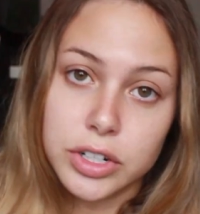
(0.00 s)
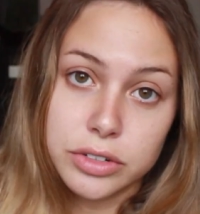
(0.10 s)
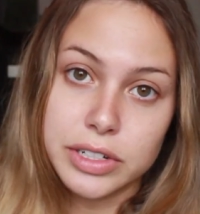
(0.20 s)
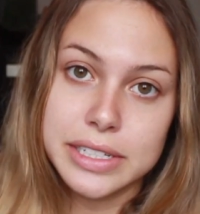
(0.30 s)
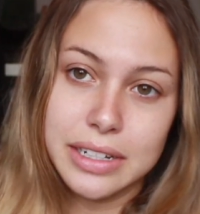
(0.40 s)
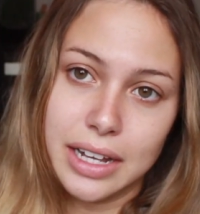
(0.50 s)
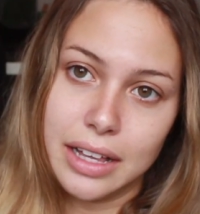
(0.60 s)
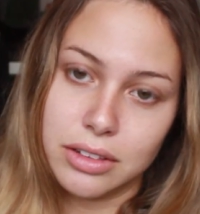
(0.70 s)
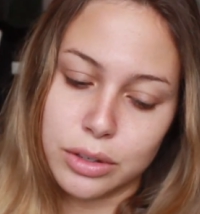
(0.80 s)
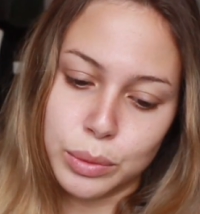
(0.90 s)
Third reason
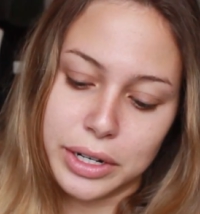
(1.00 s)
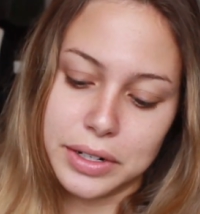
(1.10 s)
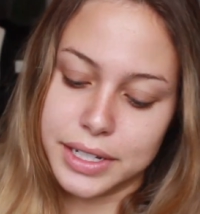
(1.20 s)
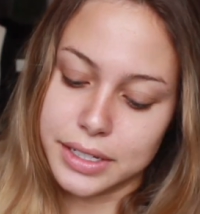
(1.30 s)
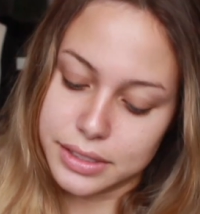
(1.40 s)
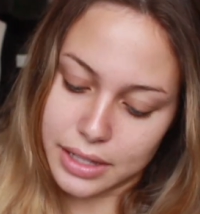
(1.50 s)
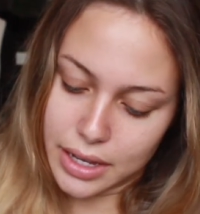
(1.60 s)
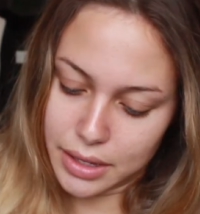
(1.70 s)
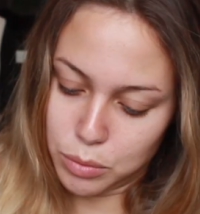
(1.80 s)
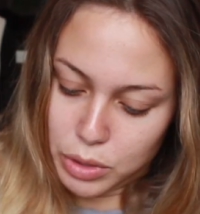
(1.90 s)
I look weird is
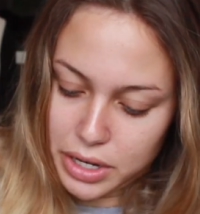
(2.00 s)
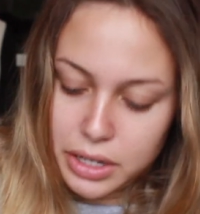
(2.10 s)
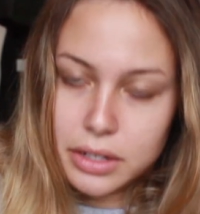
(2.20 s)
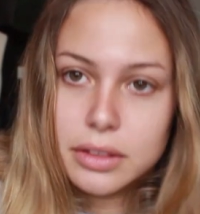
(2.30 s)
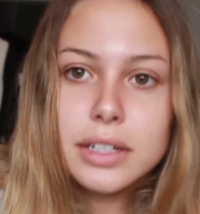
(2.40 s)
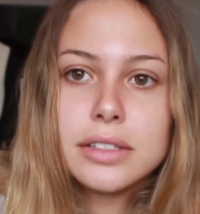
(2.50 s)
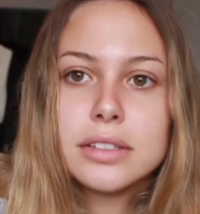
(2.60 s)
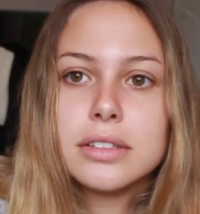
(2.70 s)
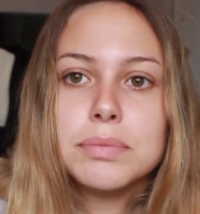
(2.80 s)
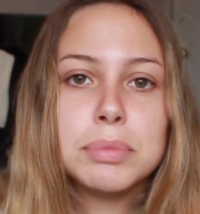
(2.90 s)
I'm wearing
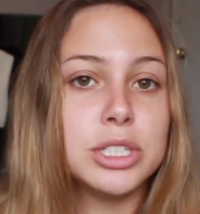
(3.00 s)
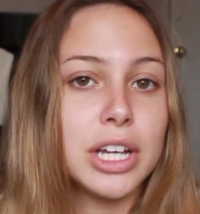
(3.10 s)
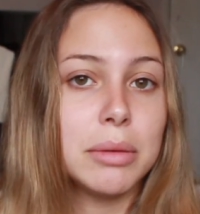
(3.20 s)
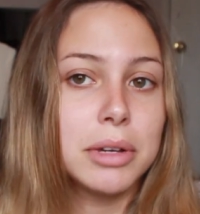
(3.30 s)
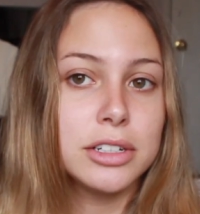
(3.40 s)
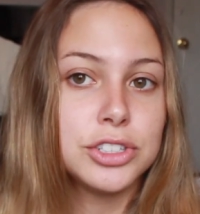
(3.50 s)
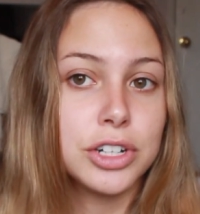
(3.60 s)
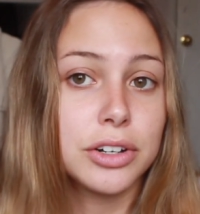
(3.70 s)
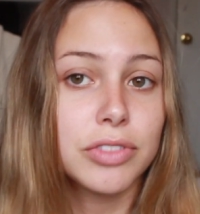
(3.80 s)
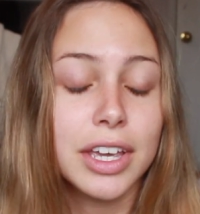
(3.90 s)
this pajama
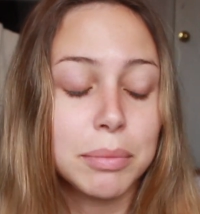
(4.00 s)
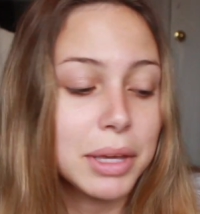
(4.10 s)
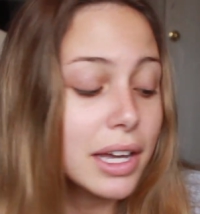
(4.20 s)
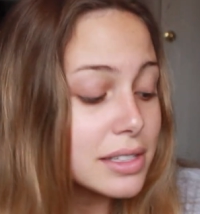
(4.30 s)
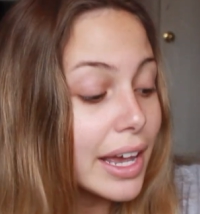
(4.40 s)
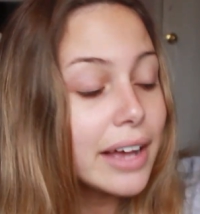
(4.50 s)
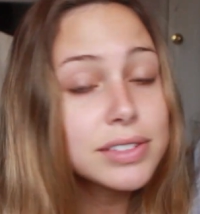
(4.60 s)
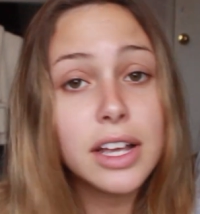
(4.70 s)
shirt thing because I have